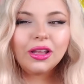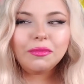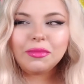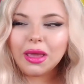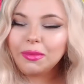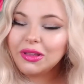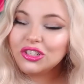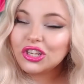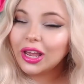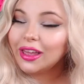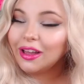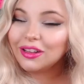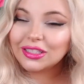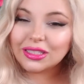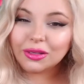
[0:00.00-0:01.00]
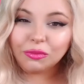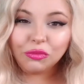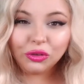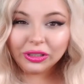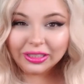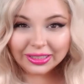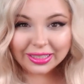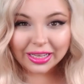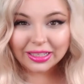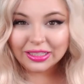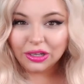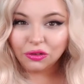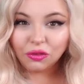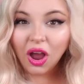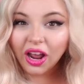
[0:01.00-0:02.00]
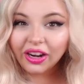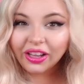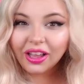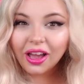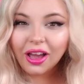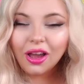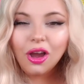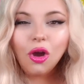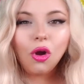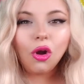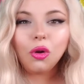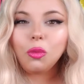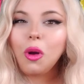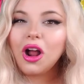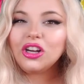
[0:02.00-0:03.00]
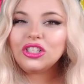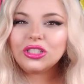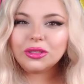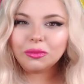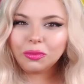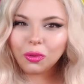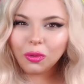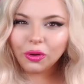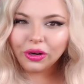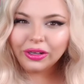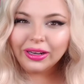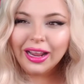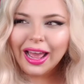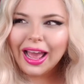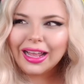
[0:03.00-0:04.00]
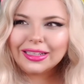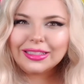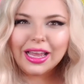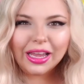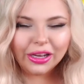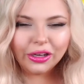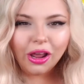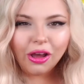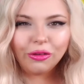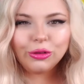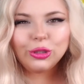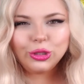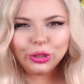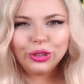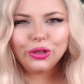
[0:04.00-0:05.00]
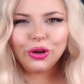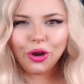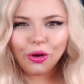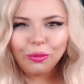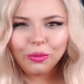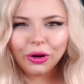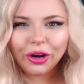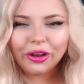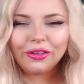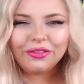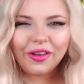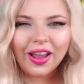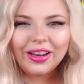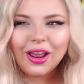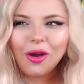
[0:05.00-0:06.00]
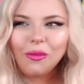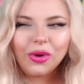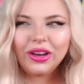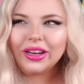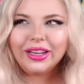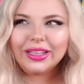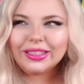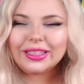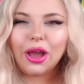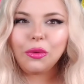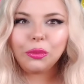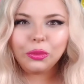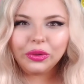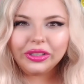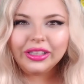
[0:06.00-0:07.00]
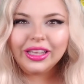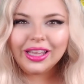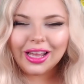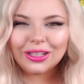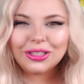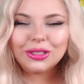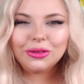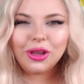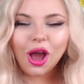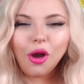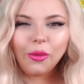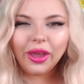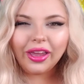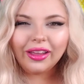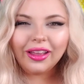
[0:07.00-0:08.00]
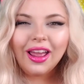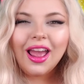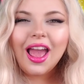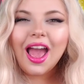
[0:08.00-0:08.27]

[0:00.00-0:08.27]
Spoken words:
Maybe check out some really sexy erotica or watch some porn and take note. Do your homework. Find out what it is that really gets you going.